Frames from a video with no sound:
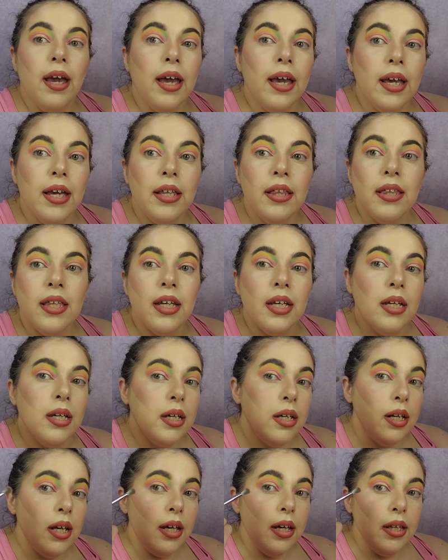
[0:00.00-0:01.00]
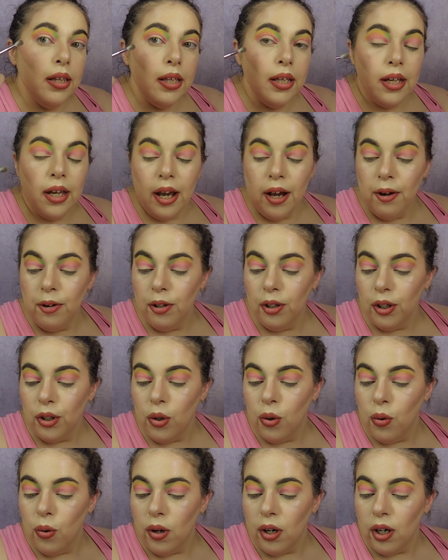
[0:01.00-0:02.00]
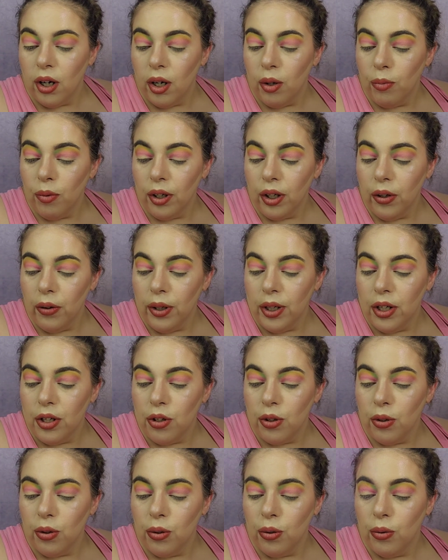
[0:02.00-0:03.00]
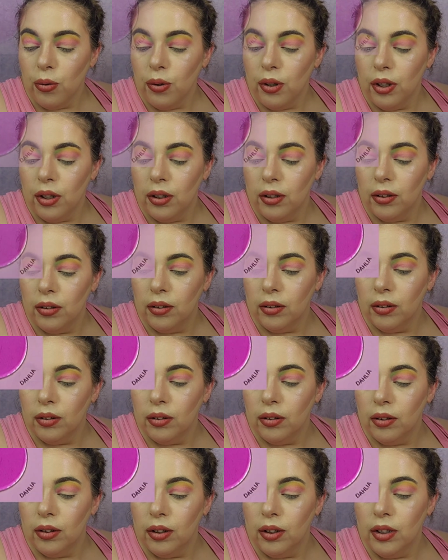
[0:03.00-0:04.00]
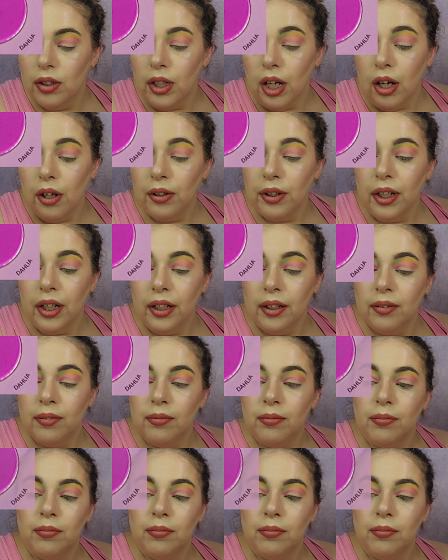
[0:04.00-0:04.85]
And then in the outer corner, we're going to do Dahlia.